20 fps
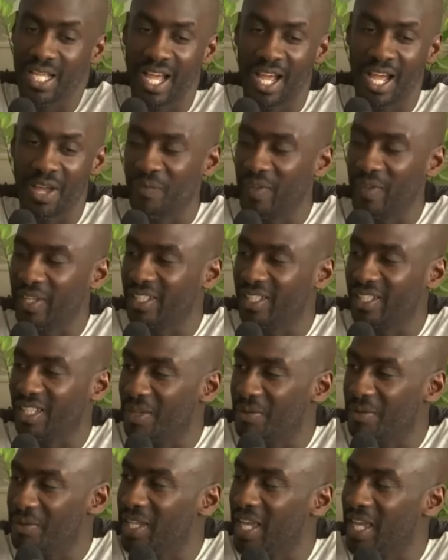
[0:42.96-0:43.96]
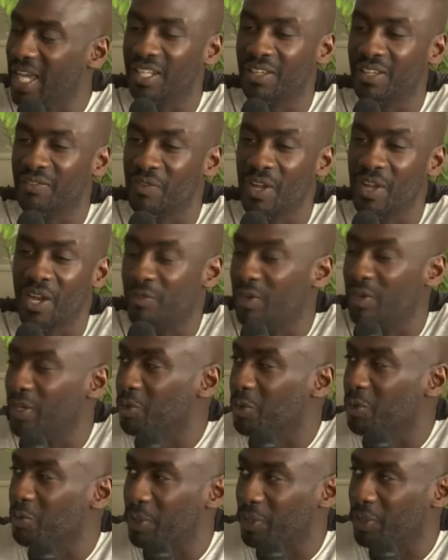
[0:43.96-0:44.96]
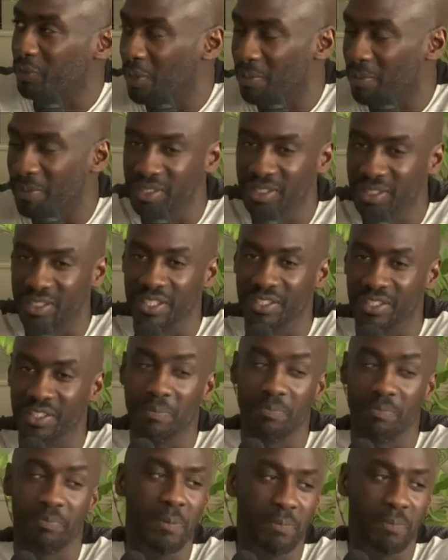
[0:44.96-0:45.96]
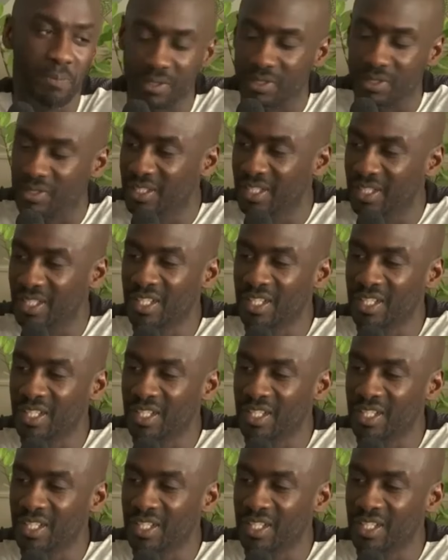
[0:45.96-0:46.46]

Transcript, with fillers: I think um, he had a very, very good performance, and the people